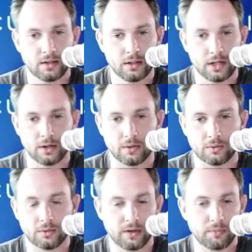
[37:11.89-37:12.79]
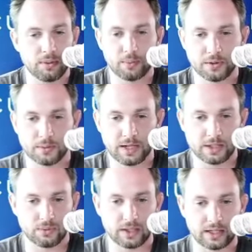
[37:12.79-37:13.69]
give people a space
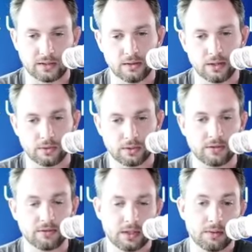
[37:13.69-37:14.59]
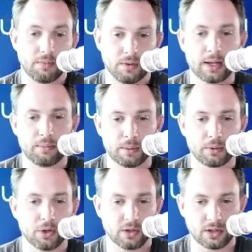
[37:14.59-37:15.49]
for like, let people
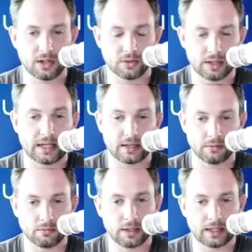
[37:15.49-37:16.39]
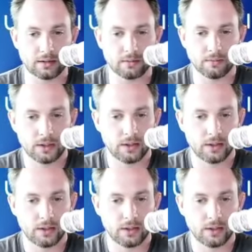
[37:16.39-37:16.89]
know that they can,